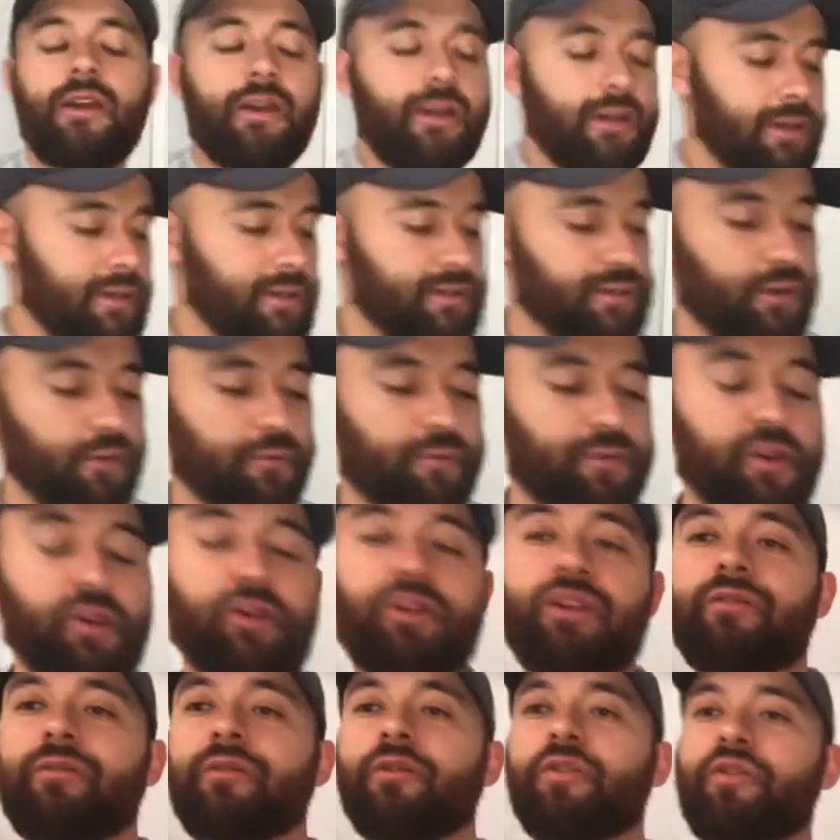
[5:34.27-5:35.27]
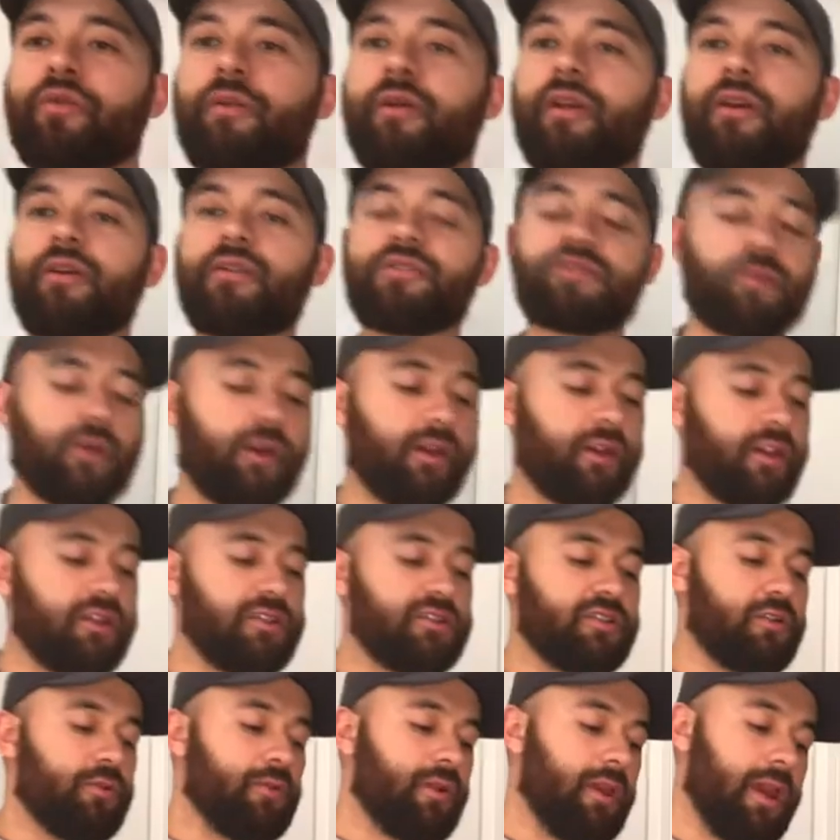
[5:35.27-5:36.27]
So for you level 3ers, we're going to
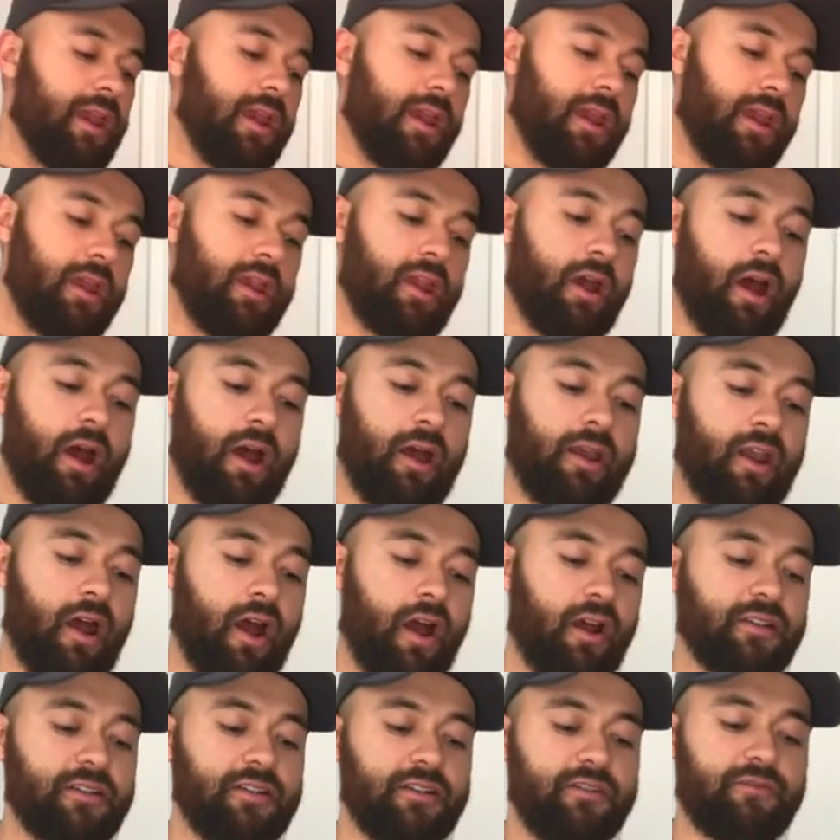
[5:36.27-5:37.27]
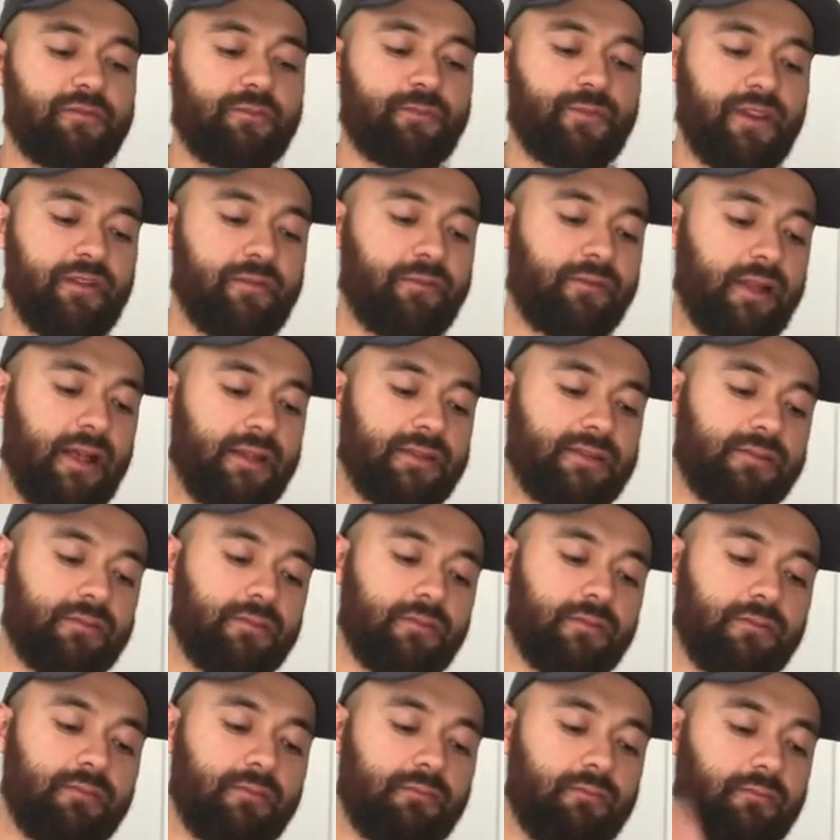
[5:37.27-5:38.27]
do an octave B flat
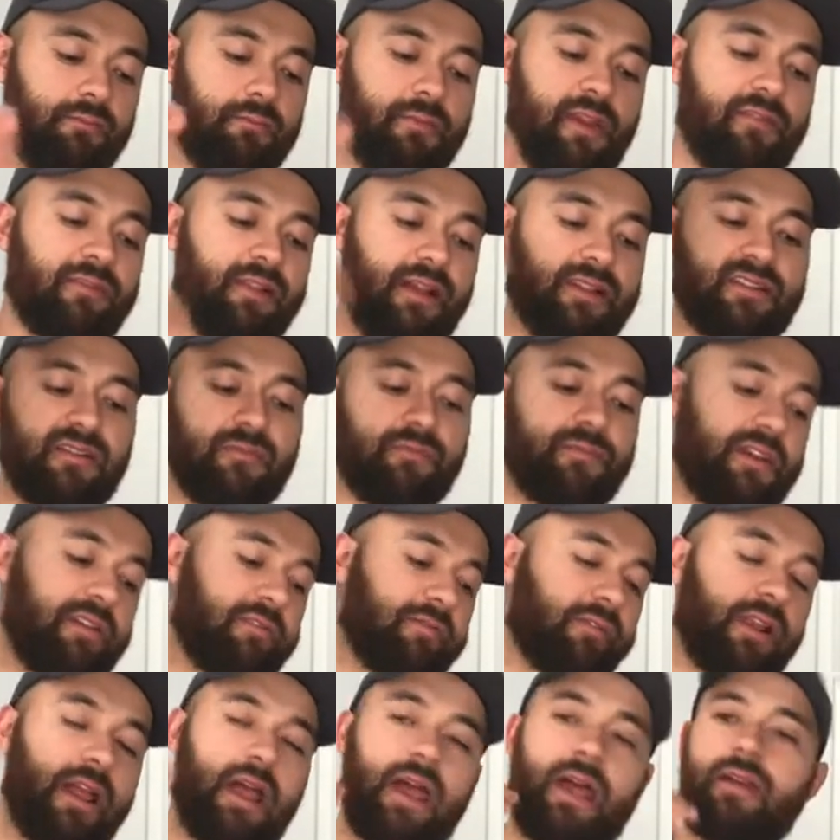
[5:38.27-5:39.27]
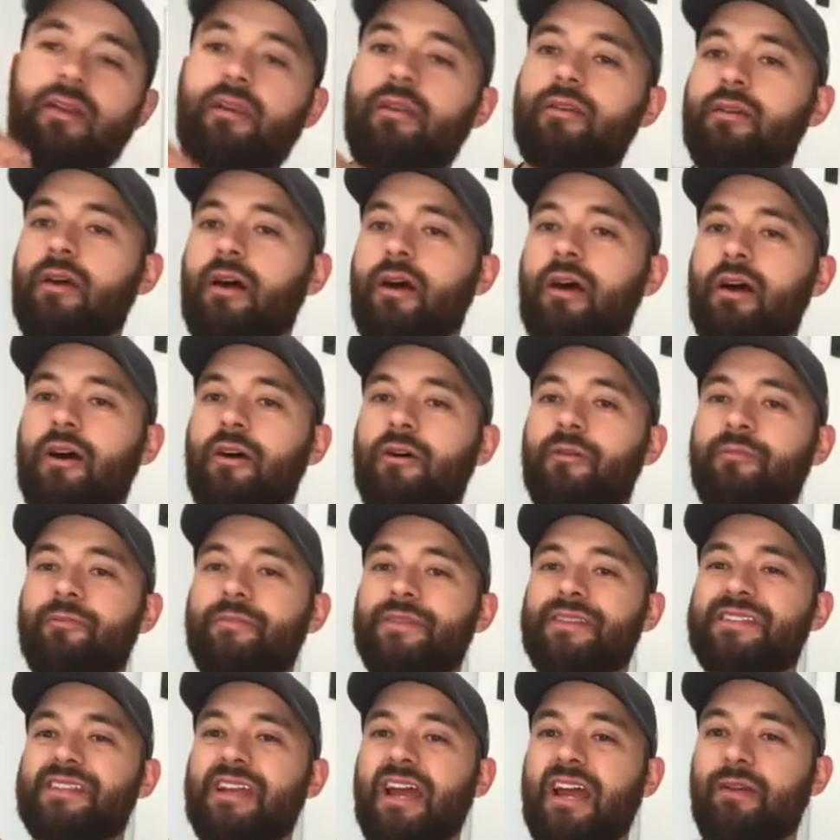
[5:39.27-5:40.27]
to B flat
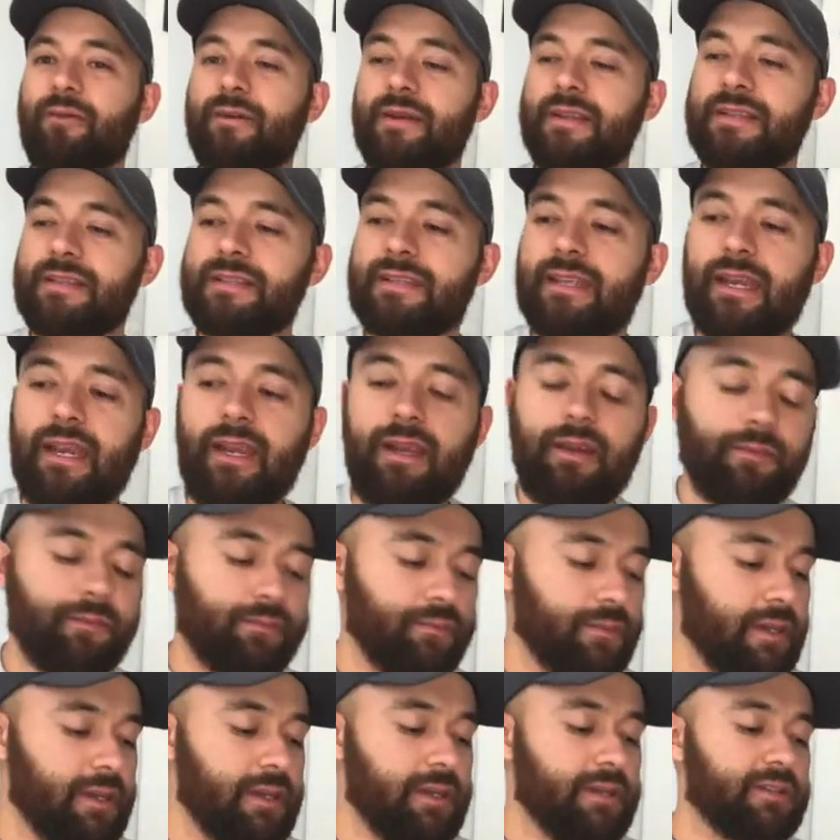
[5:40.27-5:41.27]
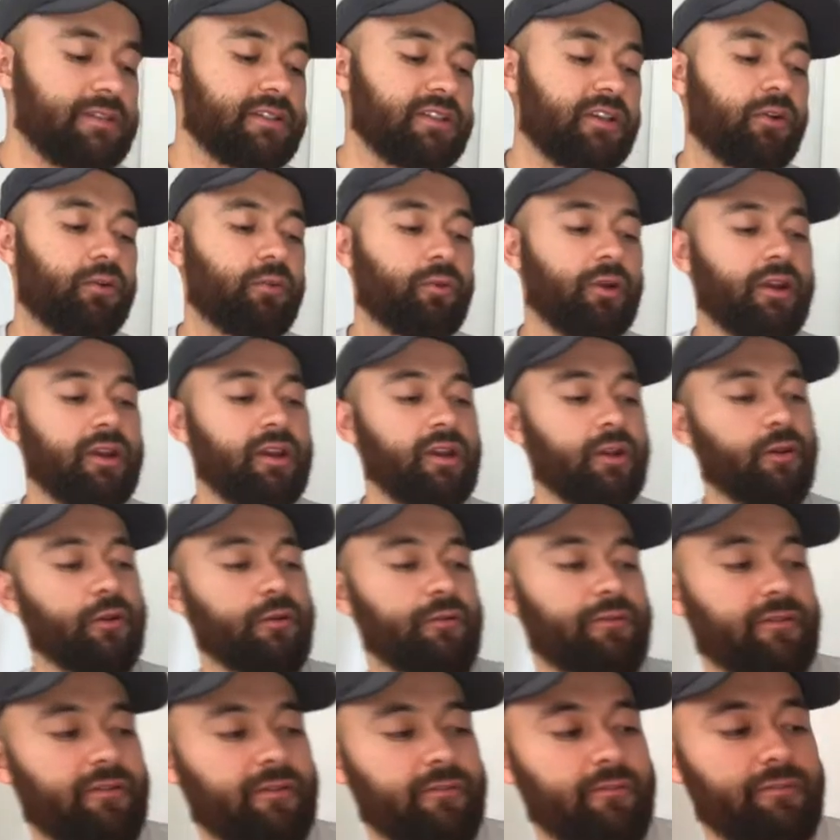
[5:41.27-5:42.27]
siren today. So we're going to go
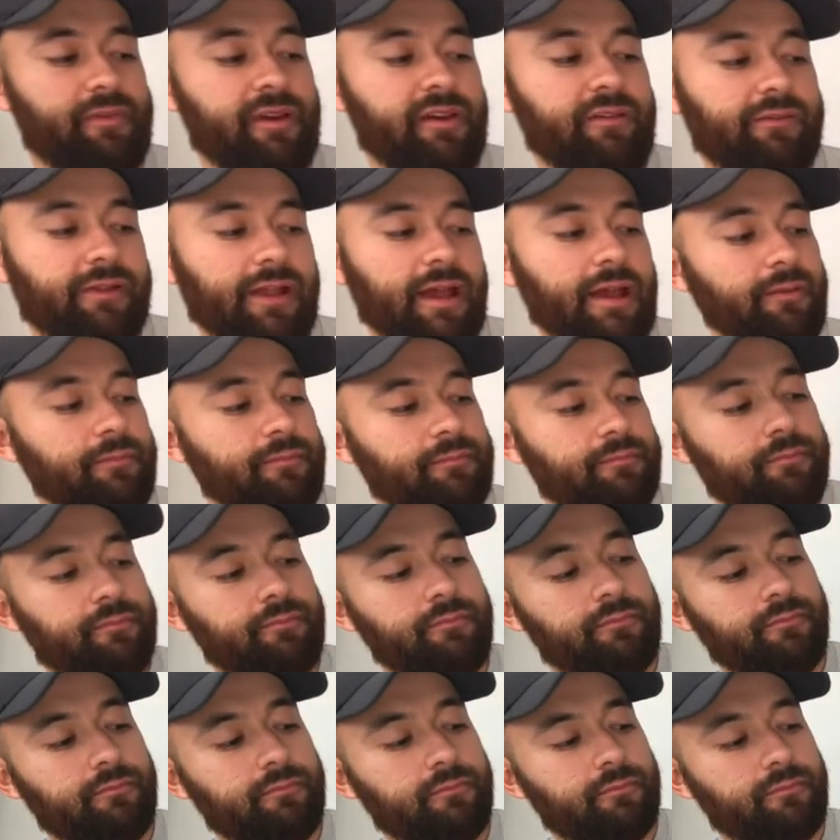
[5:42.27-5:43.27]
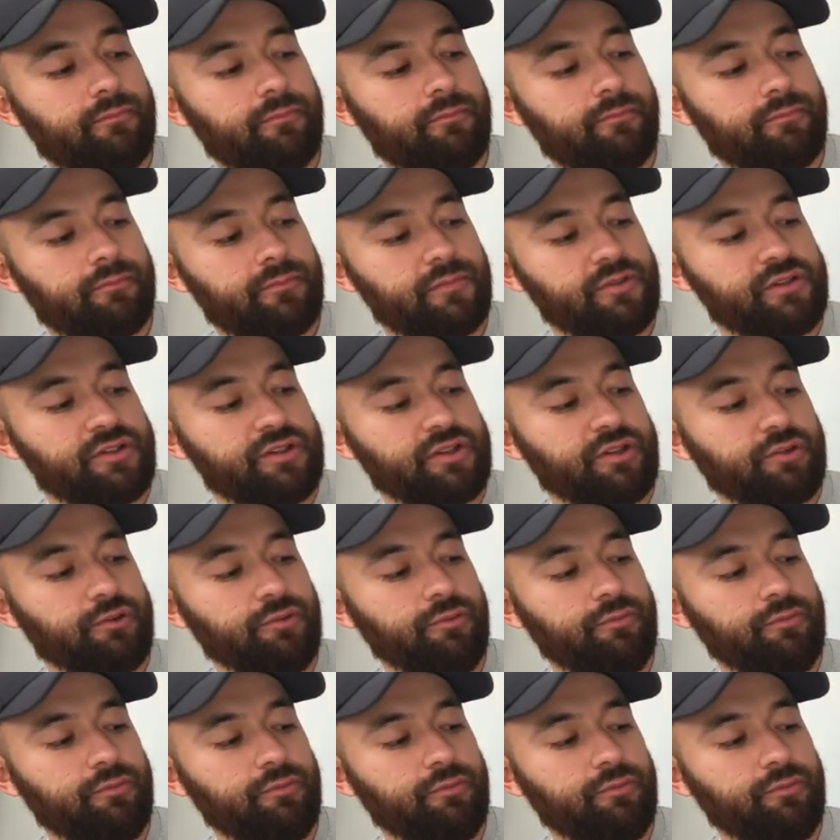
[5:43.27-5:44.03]
from B flat to,